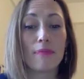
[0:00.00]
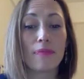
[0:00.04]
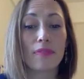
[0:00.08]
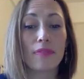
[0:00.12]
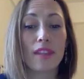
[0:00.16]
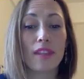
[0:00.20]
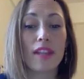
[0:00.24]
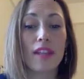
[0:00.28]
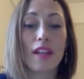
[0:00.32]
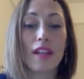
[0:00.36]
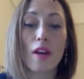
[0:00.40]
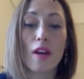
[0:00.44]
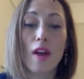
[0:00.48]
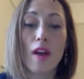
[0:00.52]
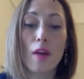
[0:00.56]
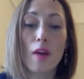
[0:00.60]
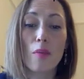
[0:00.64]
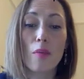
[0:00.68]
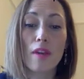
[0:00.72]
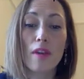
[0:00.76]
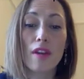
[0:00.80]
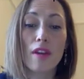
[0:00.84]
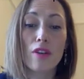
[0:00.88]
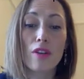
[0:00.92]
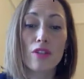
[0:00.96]
You know, and
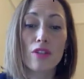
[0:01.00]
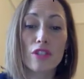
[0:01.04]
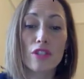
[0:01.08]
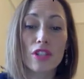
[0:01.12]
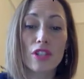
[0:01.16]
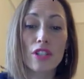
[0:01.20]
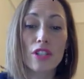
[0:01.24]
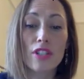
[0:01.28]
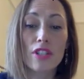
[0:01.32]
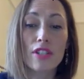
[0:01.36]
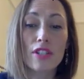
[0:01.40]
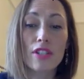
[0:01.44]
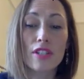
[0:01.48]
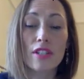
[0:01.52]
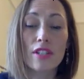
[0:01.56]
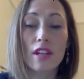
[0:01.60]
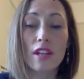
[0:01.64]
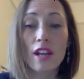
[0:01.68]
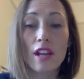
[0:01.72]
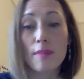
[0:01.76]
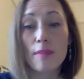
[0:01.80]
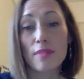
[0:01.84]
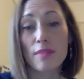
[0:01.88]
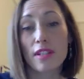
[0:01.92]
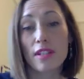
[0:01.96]
we're conscious,
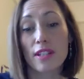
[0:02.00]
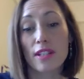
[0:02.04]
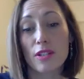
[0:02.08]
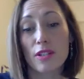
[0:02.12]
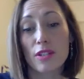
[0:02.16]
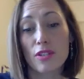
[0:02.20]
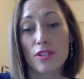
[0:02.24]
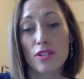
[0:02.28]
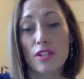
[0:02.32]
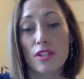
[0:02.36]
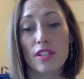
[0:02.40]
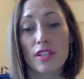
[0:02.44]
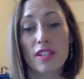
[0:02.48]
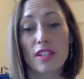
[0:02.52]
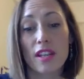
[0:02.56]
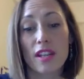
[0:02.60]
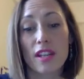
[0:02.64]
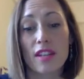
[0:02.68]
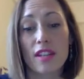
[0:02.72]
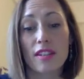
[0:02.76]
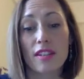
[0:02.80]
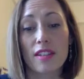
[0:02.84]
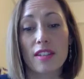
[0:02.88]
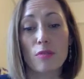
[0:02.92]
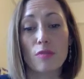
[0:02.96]
and I'm certainly conscious, that
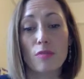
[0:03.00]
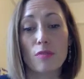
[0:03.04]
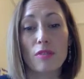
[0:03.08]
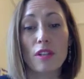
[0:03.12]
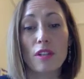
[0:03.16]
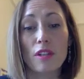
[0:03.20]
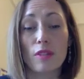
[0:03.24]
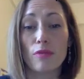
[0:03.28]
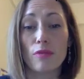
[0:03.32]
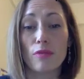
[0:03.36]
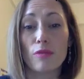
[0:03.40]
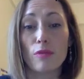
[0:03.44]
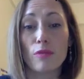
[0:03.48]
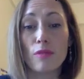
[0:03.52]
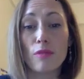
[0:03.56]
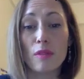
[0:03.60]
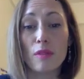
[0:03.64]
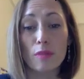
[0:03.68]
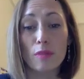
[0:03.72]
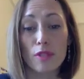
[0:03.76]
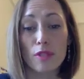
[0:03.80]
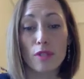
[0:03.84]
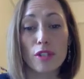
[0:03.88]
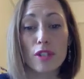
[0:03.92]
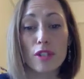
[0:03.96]
I think, you know, we
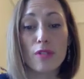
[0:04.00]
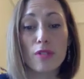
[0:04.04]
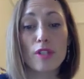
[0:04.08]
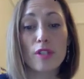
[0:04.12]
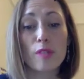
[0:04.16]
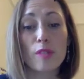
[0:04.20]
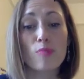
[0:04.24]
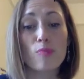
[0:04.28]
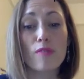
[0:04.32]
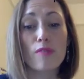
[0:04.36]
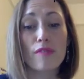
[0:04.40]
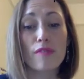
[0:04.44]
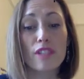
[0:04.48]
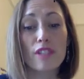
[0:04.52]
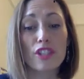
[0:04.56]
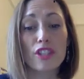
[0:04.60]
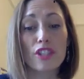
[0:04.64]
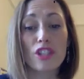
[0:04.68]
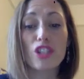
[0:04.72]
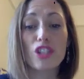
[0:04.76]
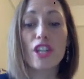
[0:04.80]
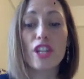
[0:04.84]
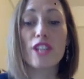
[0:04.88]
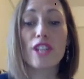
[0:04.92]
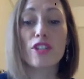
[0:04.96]
want to use this privilege
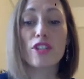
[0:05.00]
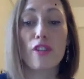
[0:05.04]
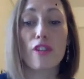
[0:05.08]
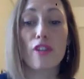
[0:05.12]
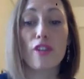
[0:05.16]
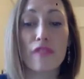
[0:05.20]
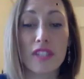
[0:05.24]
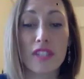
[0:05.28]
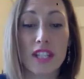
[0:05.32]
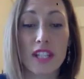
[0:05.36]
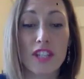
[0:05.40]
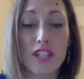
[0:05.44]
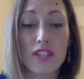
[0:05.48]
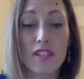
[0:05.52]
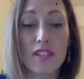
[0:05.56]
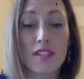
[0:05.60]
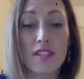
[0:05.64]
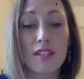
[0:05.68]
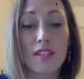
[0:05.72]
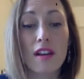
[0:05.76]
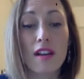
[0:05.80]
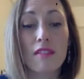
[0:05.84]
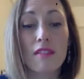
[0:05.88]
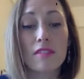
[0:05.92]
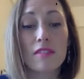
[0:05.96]
to change conversations
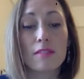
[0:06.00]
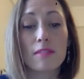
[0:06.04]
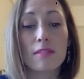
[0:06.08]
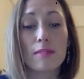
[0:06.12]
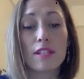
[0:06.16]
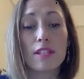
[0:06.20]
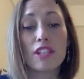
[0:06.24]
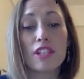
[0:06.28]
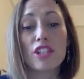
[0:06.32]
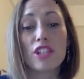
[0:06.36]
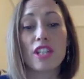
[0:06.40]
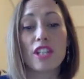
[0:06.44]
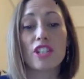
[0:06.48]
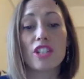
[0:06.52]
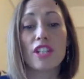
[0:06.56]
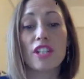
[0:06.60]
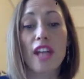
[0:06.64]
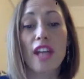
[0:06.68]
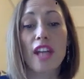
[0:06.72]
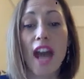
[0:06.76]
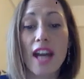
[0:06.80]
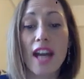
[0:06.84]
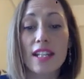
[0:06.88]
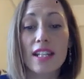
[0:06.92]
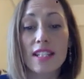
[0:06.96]
and ultimately change the
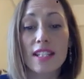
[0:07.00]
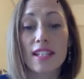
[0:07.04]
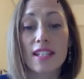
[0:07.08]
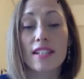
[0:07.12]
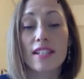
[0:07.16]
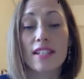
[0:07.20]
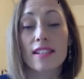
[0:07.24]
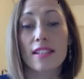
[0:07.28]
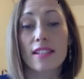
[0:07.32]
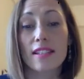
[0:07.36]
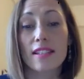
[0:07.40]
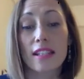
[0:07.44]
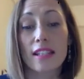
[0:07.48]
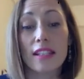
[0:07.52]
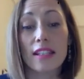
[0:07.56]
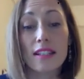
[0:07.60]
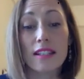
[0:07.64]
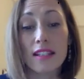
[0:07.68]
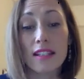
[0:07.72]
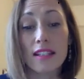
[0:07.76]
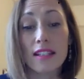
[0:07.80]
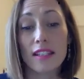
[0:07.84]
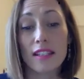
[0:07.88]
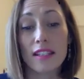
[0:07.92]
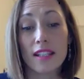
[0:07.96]
access,
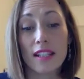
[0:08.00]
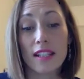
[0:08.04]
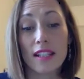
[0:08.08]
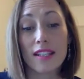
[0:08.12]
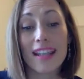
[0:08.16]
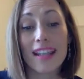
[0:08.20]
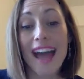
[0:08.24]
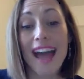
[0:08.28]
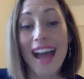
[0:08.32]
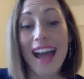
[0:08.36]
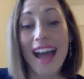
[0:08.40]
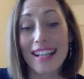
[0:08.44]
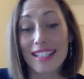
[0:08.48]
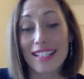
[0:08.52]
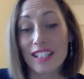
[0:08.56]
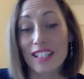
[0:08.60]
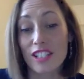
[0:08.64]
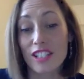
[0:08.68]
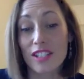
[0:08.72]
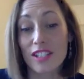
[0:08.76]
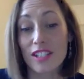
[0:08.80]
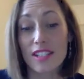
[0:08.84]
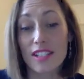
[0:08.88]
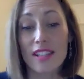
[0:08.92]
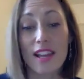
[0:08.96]
the
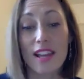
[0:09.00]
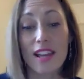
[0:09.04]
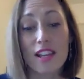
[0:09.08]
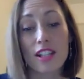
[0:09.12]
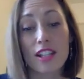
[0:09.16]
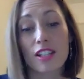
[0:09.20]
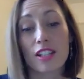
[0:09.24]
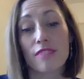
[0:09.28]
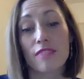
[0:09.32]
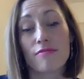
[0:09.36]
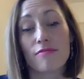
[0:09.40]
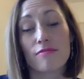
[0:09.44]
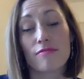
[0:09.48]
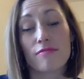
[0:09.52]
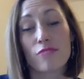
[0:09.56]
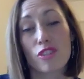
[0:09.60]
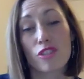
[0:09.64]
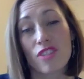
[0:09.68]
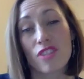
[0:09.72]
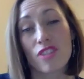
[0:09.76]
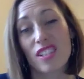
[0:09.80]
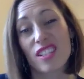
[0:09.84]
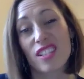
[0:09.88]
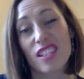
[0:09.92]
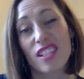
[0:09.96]
actions that are going to
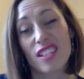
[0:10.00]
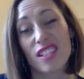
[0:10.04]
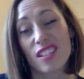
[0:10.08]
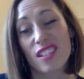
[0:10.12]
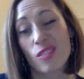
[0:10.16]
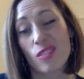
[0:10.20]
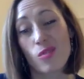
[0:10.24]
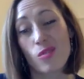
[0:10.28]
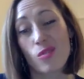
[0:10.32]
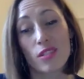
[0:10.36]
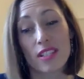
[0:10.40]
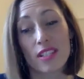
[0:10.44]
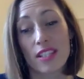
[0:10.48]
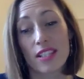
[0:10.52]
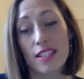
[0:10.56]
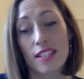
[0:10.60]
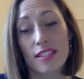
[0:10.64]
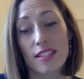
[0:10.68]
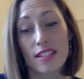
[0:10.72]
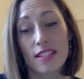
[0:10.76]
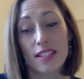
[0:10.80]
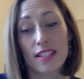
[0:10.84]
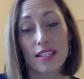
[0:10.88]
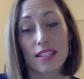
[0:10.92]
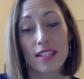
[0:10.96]
address these
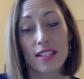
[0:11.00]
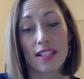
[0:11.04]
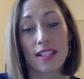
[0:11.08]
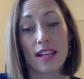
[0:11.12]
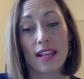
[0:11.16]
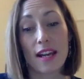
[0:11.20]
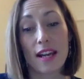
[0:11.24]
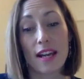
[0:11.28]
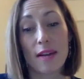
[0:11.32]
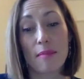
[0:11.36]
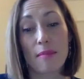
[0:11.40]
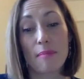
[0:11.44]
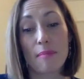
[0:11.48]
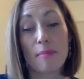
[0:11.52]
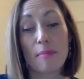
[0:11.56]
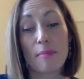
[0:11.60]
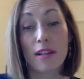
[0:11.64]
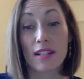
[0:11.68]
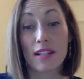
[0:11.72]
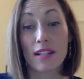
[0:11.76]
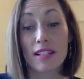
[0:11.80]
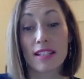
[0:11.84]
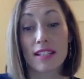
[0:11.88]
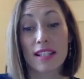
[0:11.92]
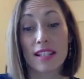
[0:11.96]
inequalities
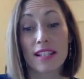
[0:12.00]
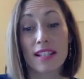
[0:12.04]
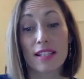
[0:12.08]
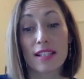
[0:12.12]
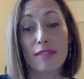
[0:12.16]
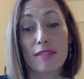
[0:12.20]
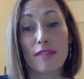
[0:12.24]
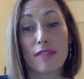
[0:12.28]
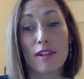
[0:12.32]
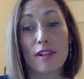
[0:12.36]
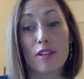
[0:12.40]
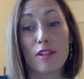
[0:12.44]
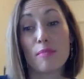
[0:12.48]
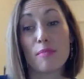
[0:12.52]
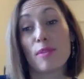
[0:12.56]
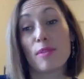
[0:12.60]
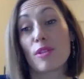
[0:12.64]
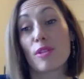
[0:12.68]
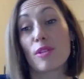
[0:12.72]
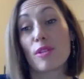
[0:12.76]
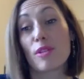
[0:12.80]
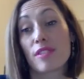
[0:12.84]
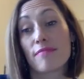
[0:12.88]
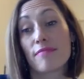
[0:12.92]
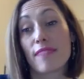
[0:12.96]
by understanding value
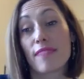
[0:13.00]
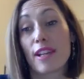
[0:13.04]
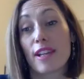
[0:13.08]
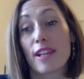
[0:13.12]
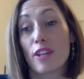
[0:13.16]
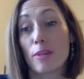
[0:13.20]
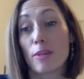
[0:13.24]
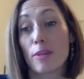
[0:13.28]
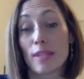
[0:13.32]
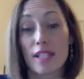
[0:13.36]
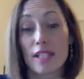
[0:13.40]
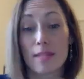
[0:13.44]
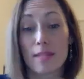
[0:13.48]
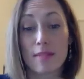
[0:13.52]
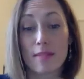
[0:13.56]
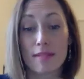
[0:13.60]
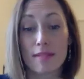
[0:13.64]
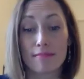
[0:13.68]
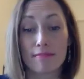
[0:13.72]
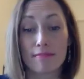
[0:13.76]
beyond economic terms.